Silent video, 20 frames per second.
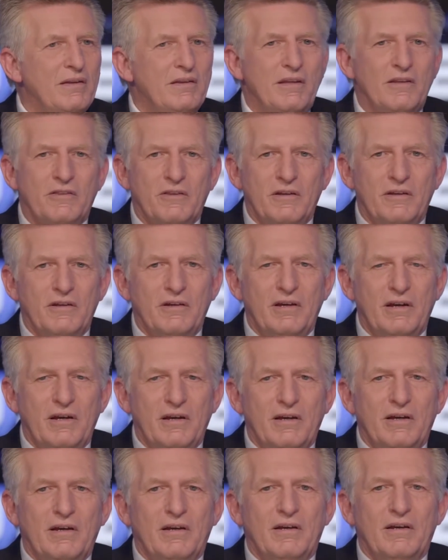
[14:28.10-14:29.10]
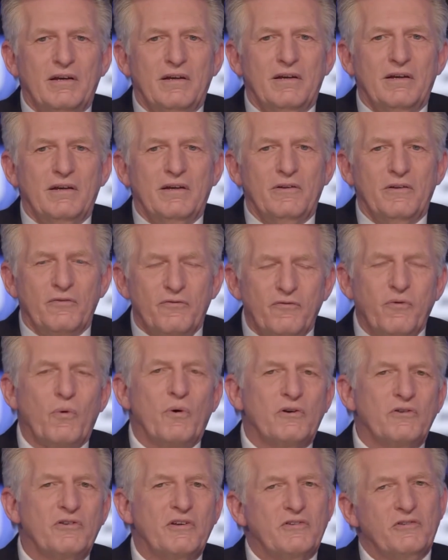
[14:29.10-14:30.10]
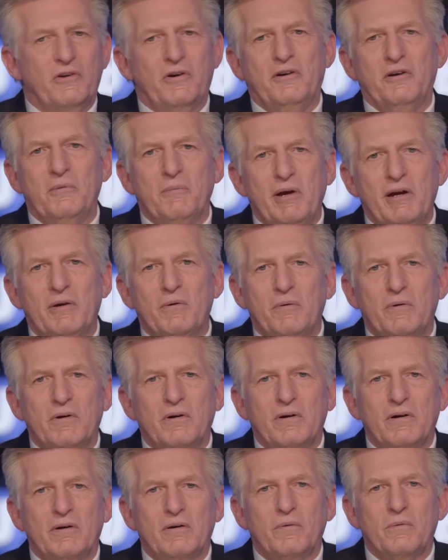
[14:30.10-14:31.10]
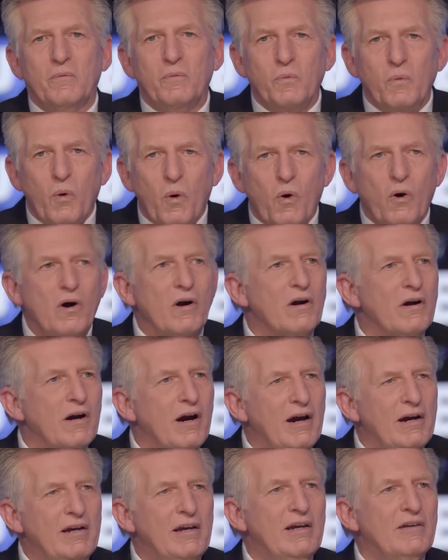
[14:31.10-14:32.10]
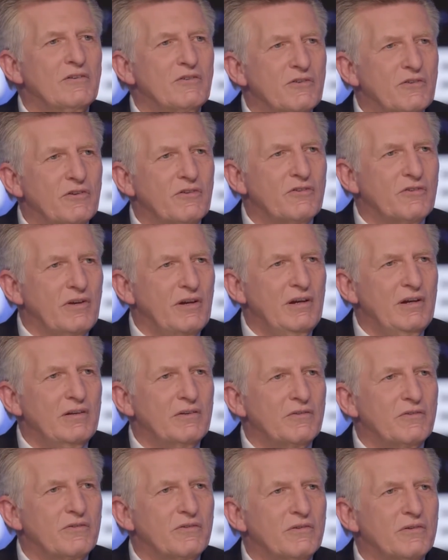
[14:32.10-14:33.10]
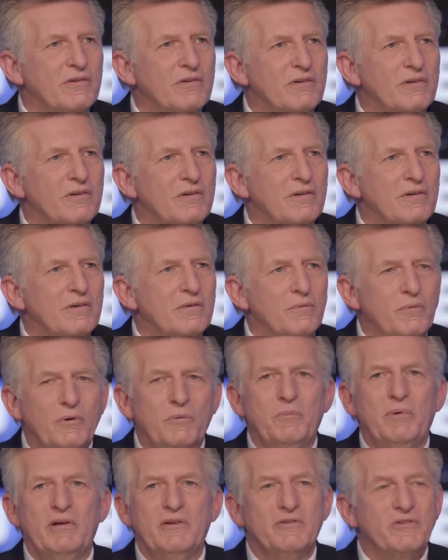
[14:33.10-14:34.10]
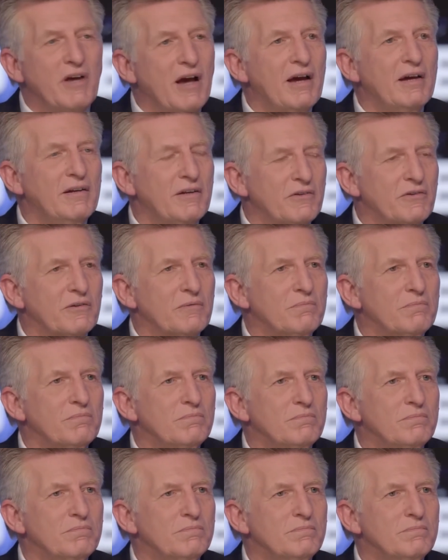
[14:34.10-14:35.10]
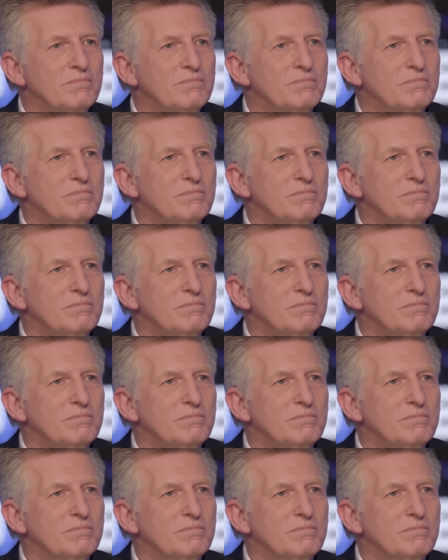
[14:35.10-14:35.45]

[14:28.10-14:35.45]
That the force that's going to make war against the saints will be Zionism. And